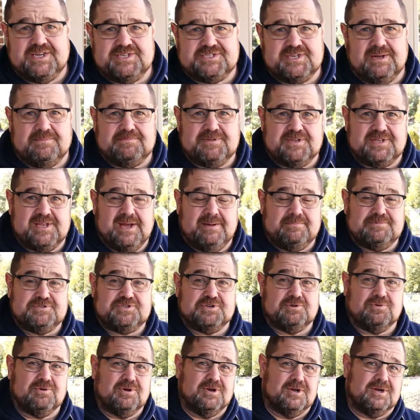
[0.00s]
gets up to
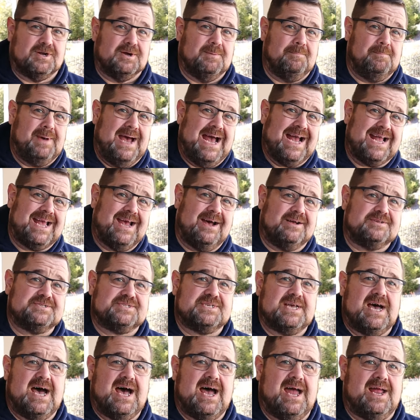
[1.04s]
temperature, we're going to come back
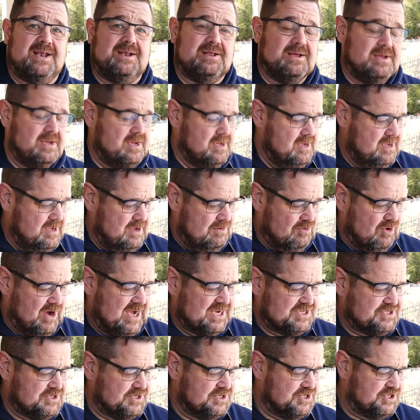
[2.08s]
outside and we'll
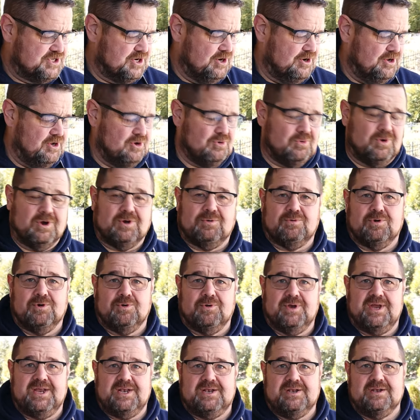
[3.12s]
actually show you where we're
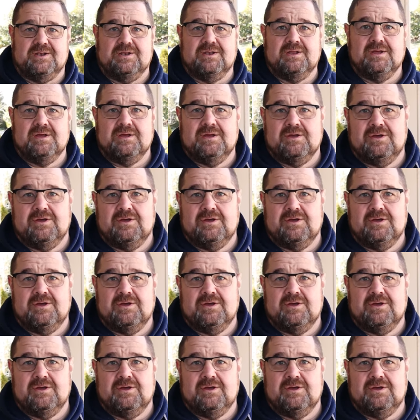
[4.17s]
reading